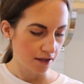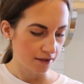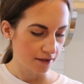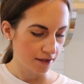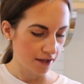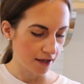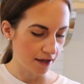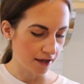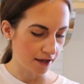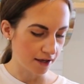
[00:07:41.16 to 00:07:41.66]

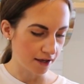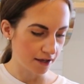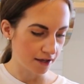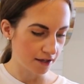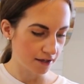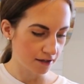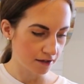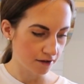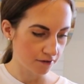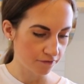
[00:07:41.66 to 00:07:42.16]

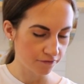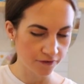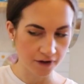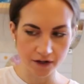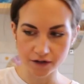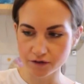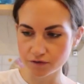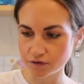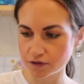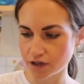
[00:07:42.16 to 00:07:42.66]
then,
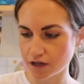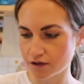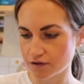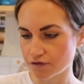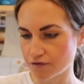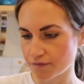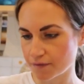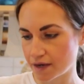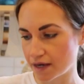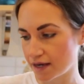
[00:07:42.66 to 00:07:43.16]
final
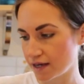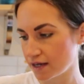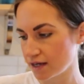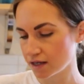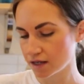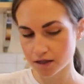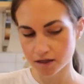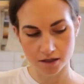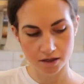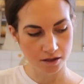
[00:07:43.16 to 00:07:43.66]
touch for
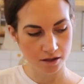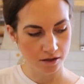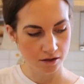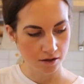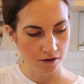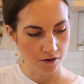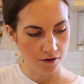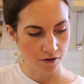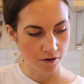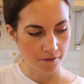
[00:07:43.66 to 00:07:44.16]
me
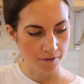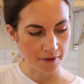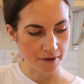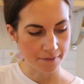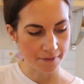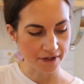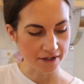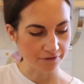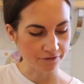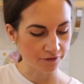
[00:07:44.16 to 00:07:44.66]
will be
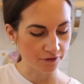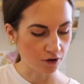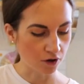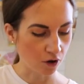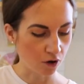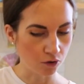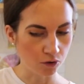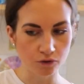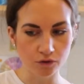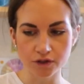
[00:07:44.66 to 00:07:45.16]
a bit of
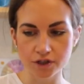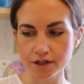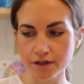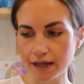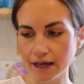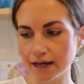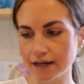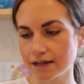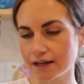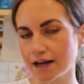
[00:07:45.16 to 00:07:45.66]
gold. You
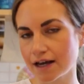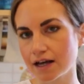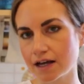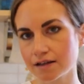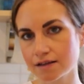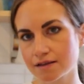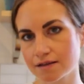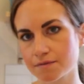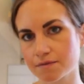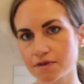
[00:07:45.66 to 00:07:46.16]
can
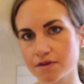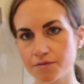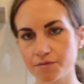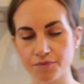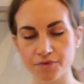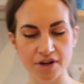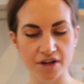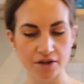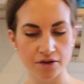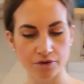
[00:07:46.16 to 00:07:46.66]
add some
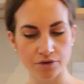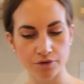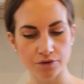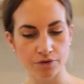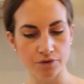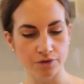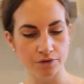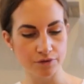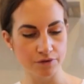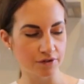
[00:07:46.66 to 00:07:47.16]

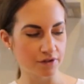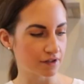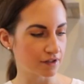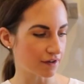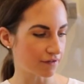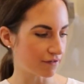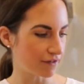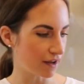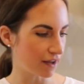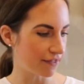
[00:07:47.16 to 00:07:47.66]
sprinkles,
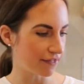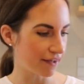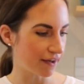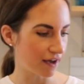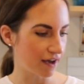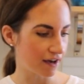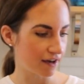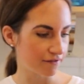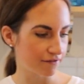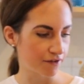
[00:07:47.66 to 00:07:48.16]
stuff like
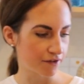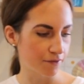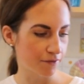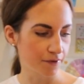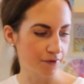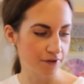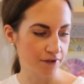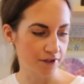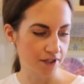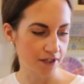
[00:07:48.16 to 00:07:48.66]
that, if you
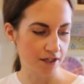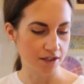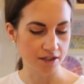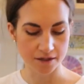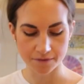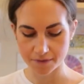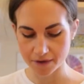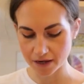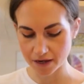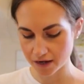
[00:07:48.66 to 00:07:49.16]
want it
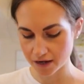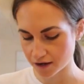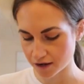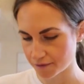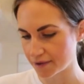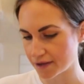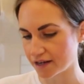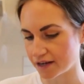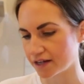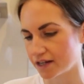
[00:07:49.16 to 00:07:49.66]
to be a
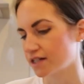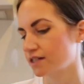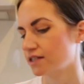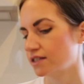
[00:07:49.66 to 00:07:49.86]
little bit